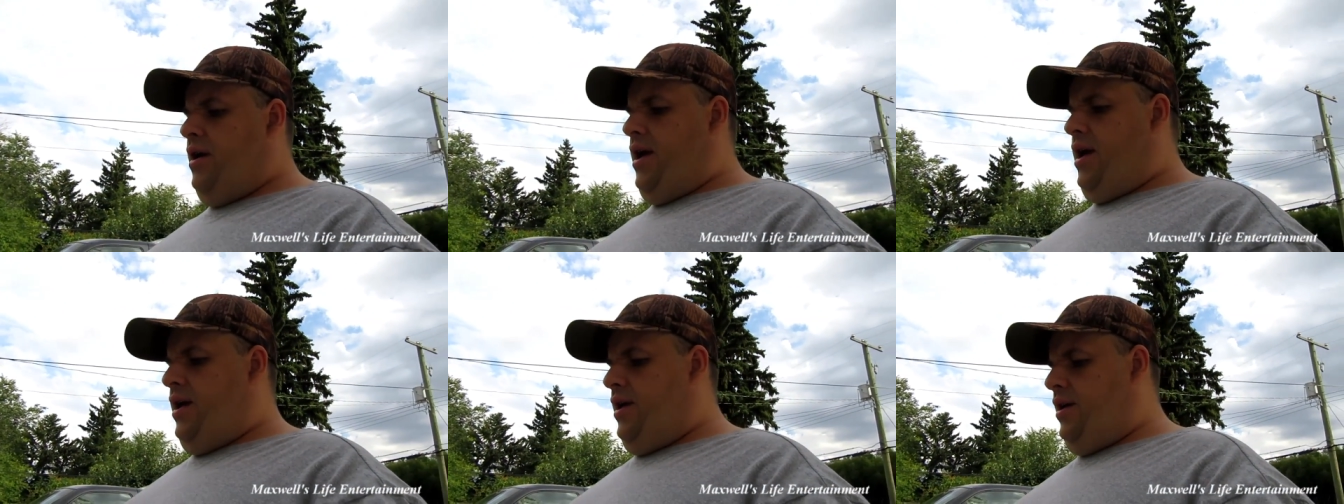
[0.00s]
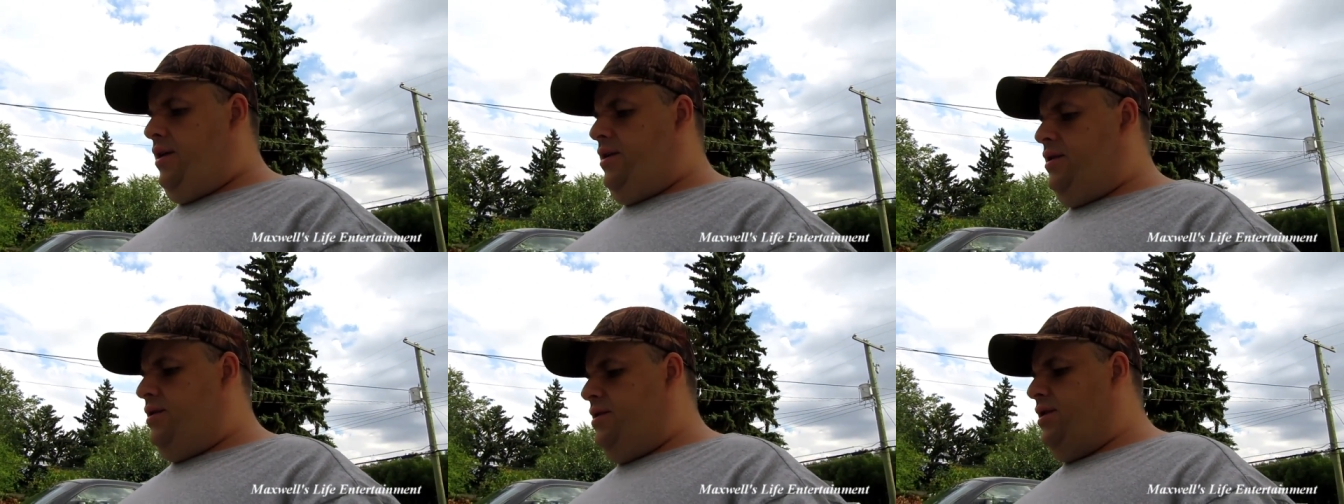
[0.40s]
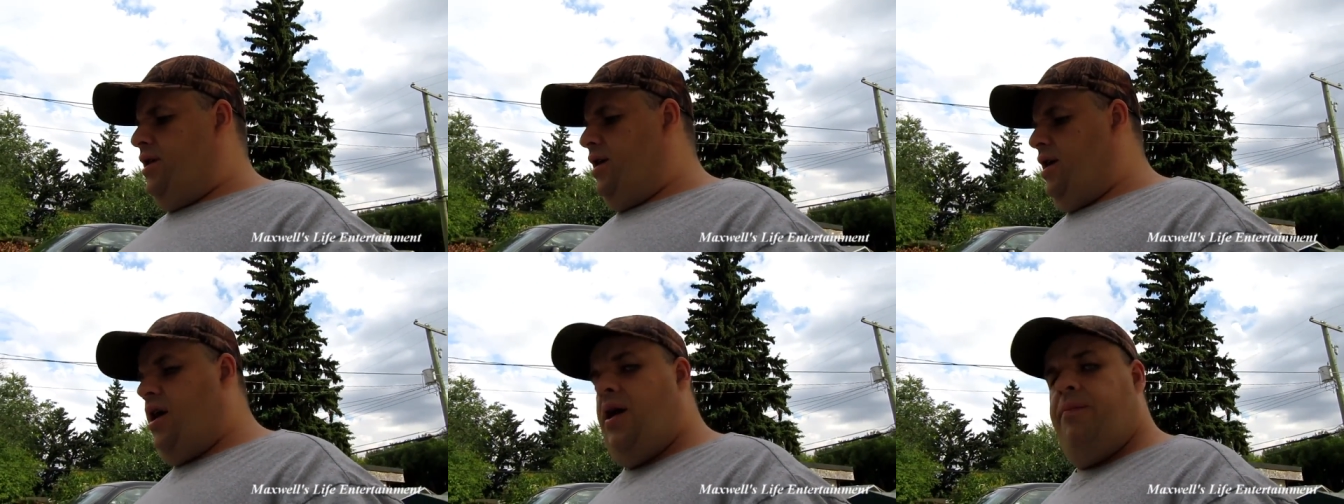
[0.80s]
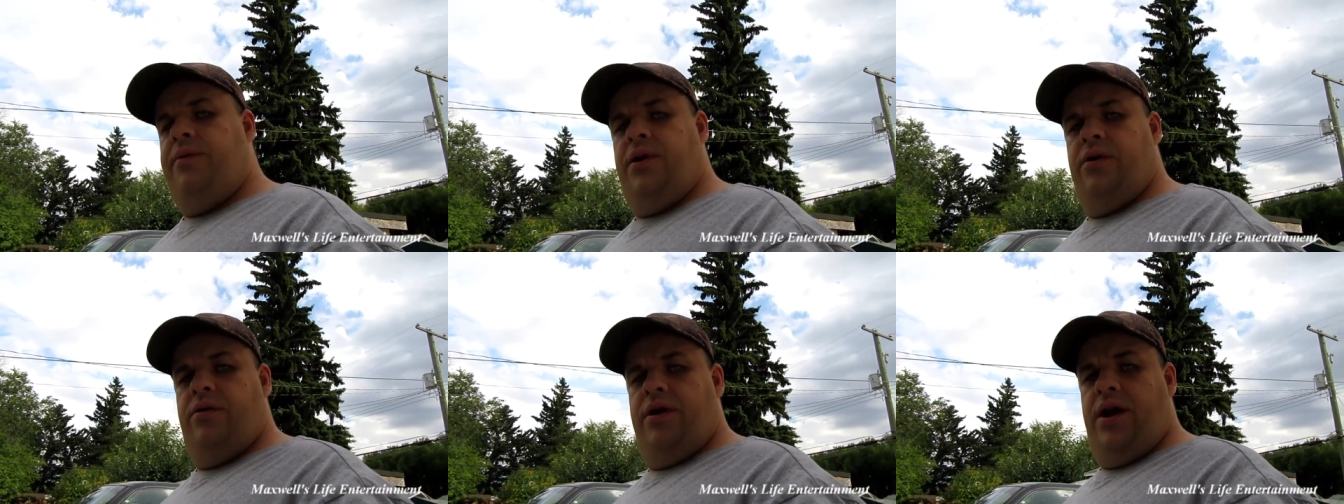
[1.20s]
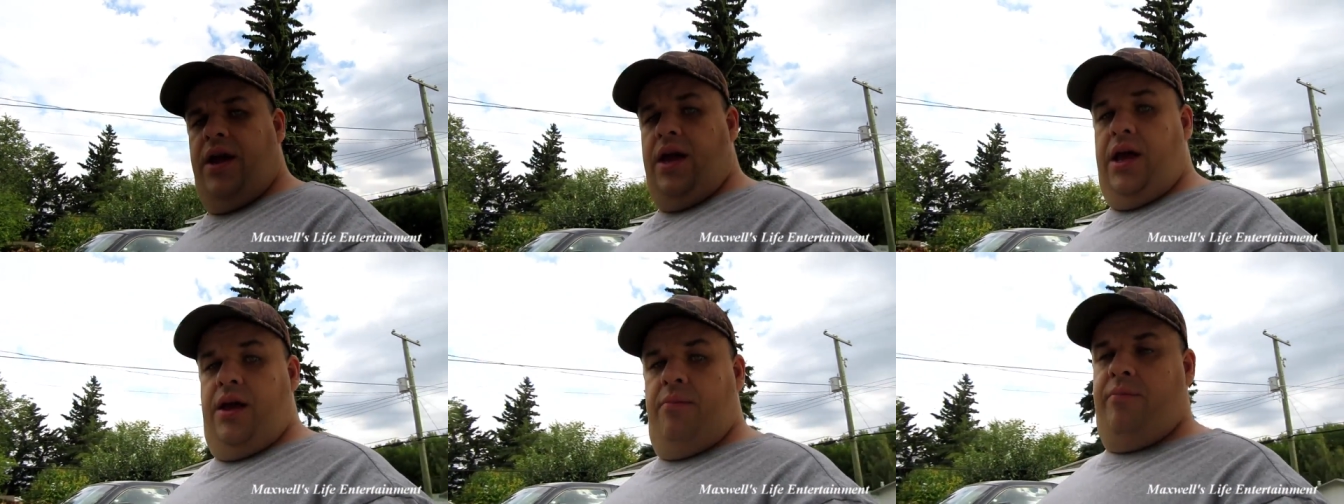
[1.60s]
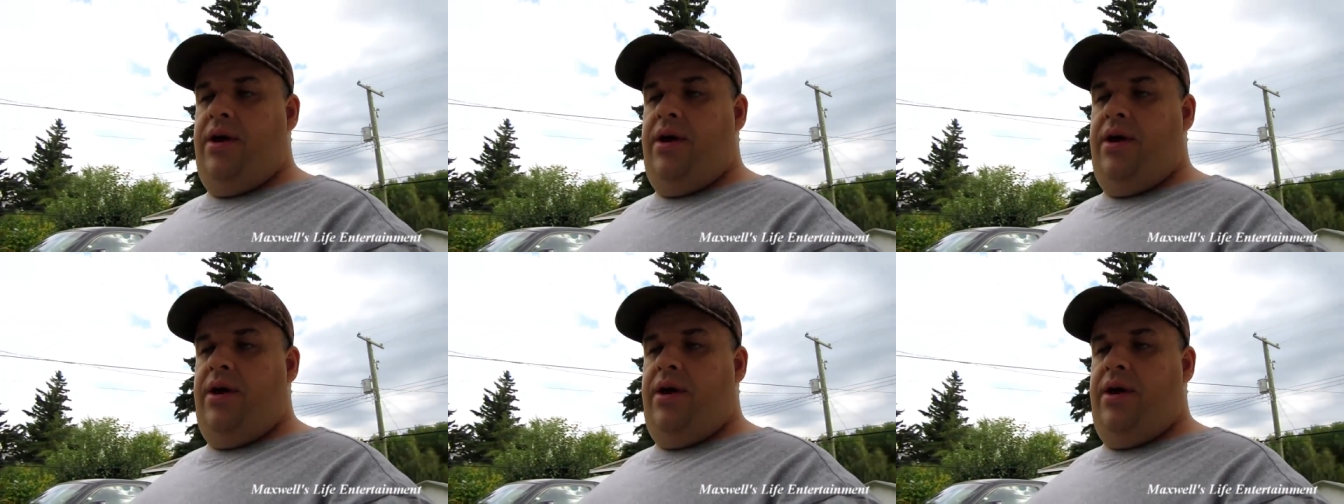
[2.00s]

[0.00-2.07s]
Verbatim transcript: and uh, upload a